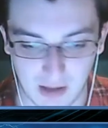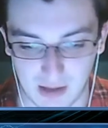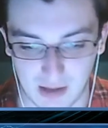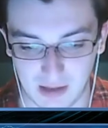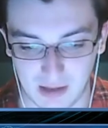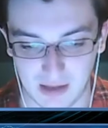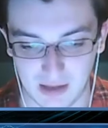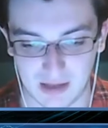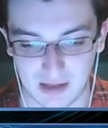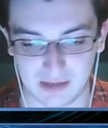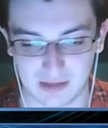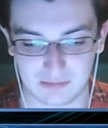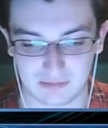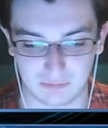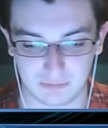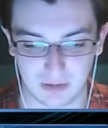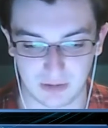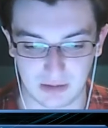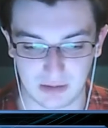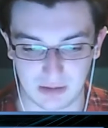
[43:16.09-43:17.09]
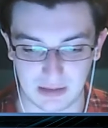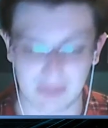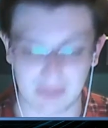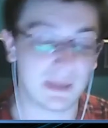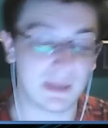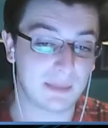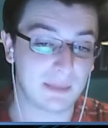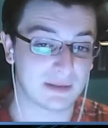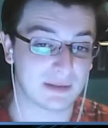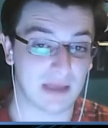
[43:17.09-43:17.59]
And he
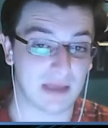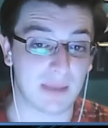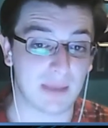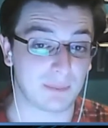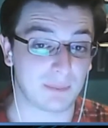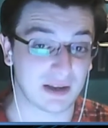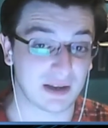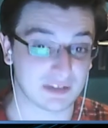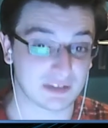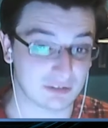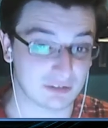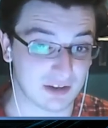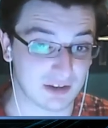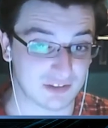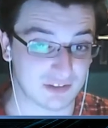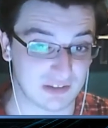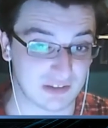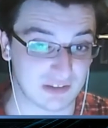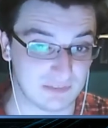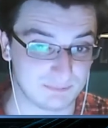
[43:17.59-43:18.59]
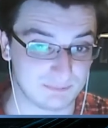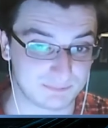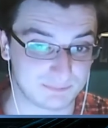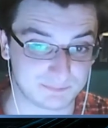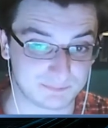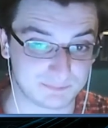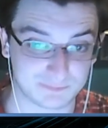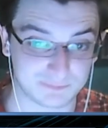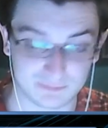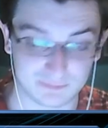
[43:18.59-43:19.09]
may have been hit by Degrassi
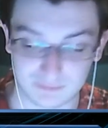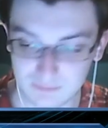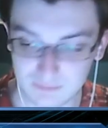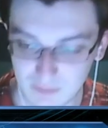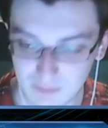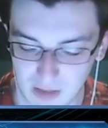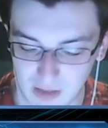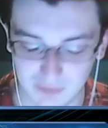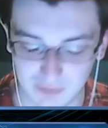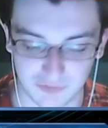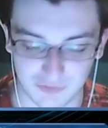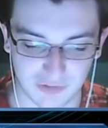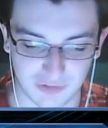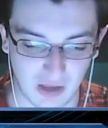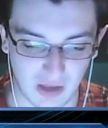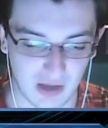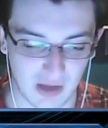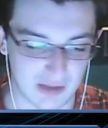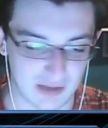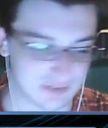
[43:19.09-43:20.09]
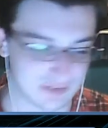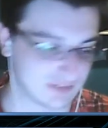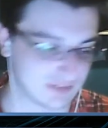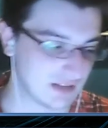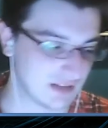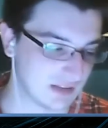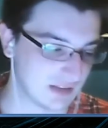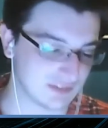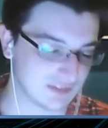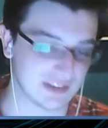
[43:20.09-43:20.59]
at the start
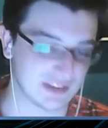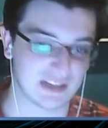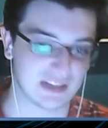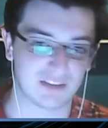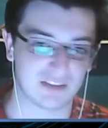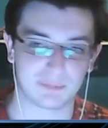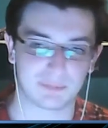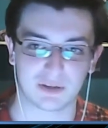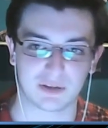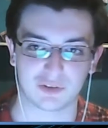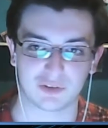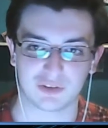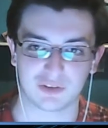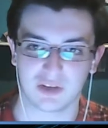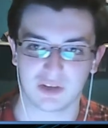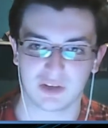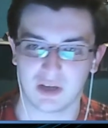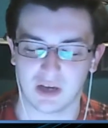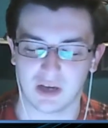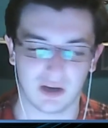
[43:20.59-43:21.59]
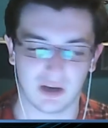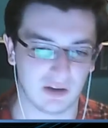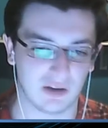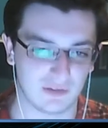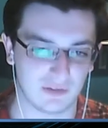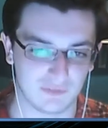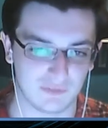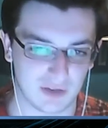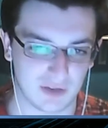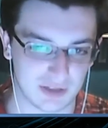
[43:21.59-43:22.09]
and DNF because
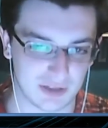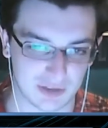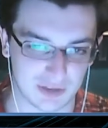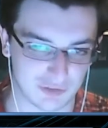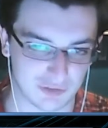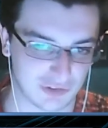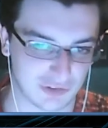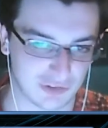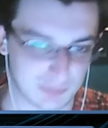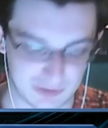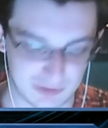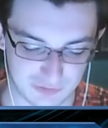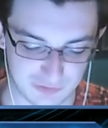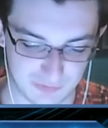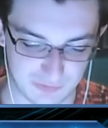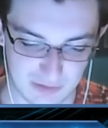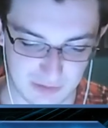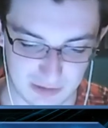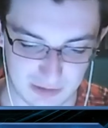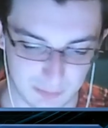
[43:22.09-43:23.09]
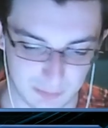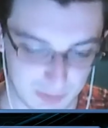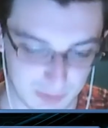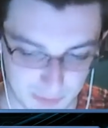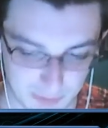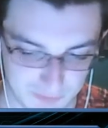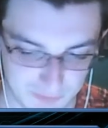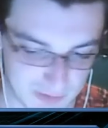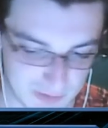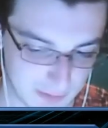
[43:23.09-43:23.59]
of suspension failure,
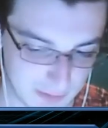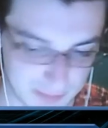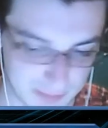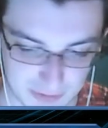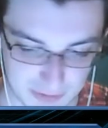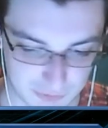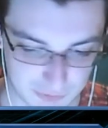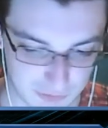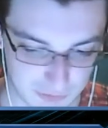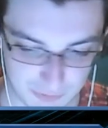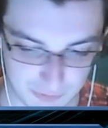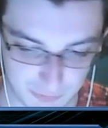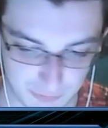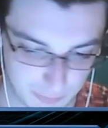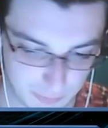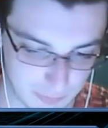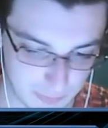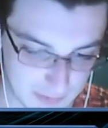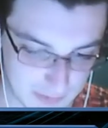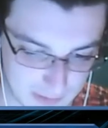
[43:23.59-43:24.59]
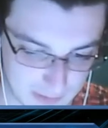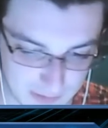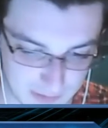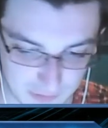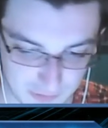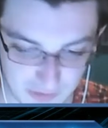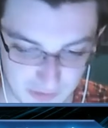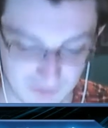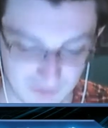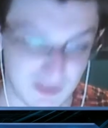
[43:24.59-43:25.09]
bodywork failure, puncture, all that
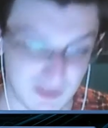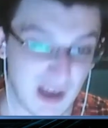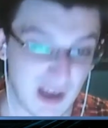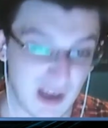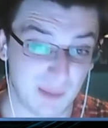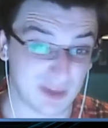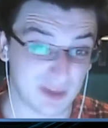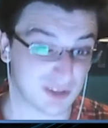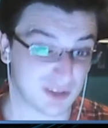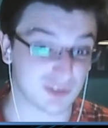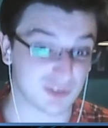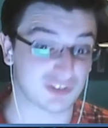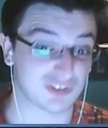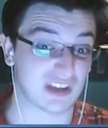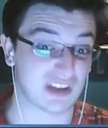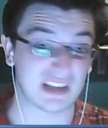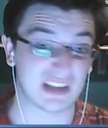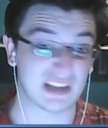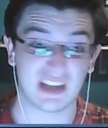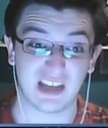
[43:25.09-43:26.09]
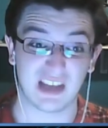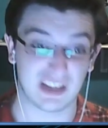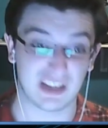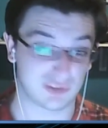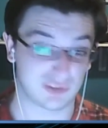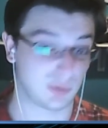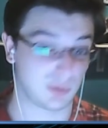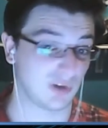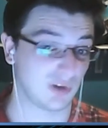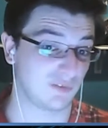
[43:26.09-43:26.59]
kind of stuff. But I got to say,
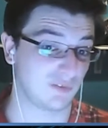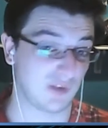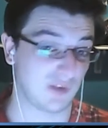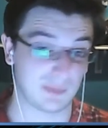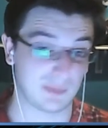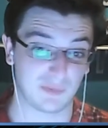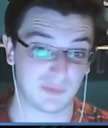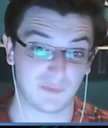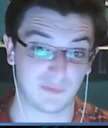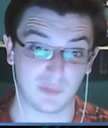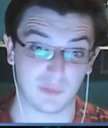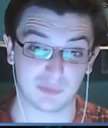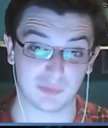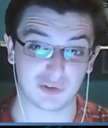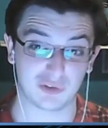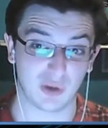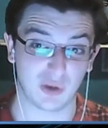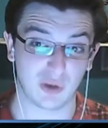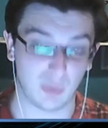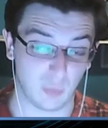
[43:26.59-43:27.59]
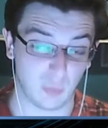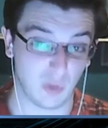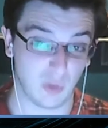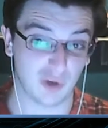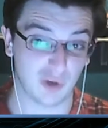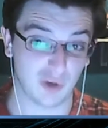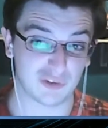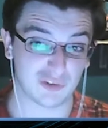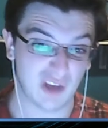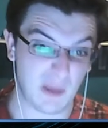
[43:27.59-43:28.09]
his qualifying performance
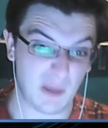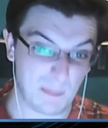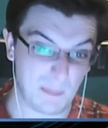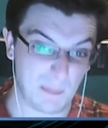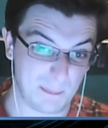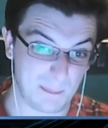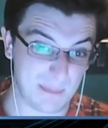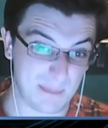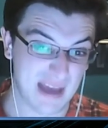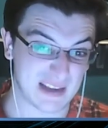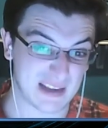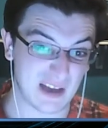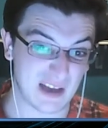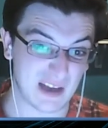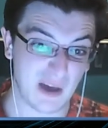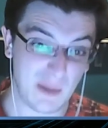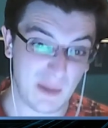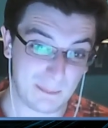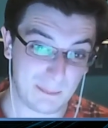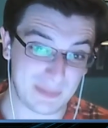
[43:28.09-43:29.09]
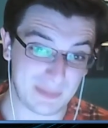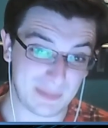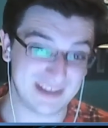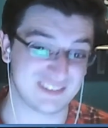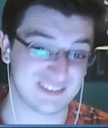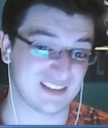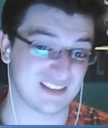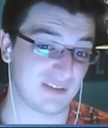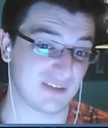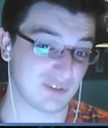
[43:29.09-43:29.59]
was mega.
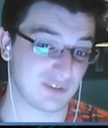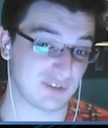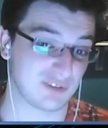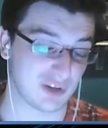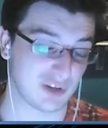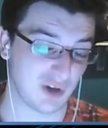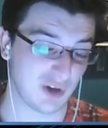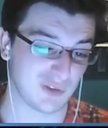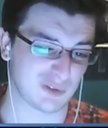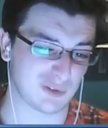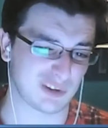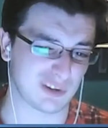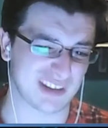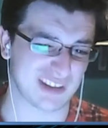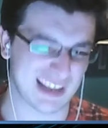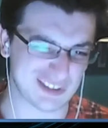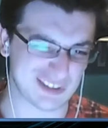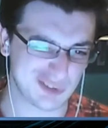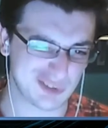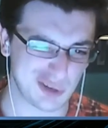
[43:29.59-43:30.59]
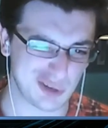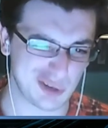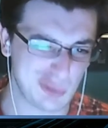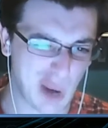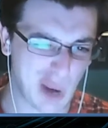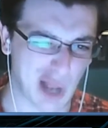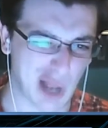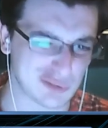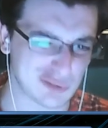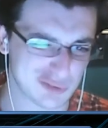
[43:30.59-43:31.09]
P7 on the grid and
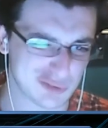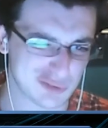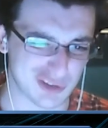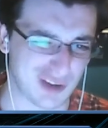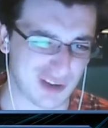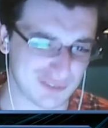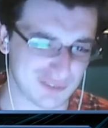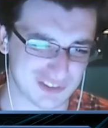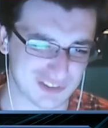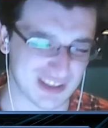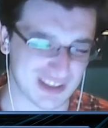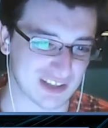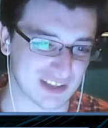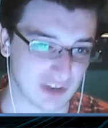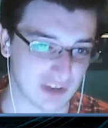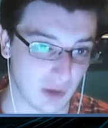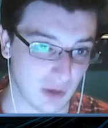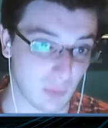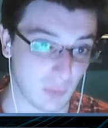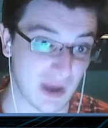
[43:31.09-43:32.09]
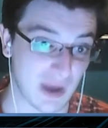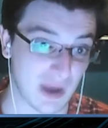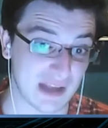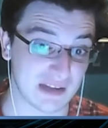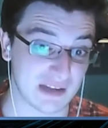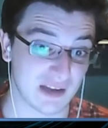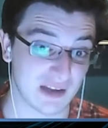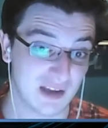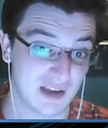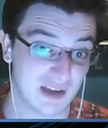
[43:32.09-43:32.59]
0.02 of a second
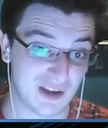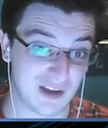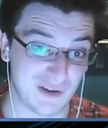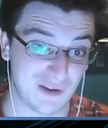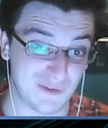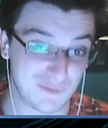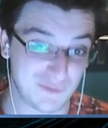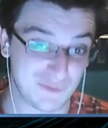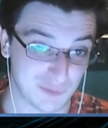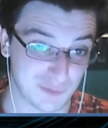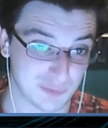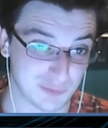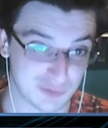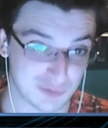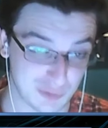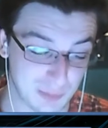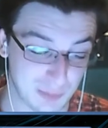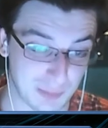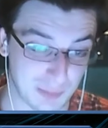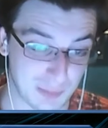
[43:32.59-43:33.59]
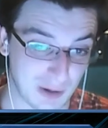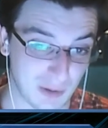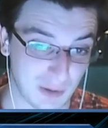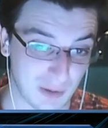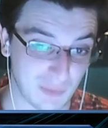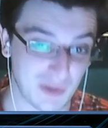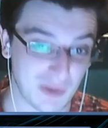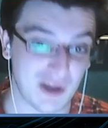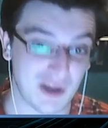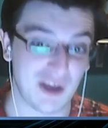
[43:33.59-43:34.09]
away from Super
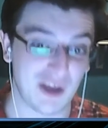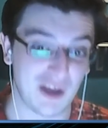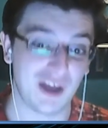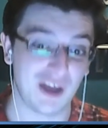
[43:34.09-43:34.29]
Pole.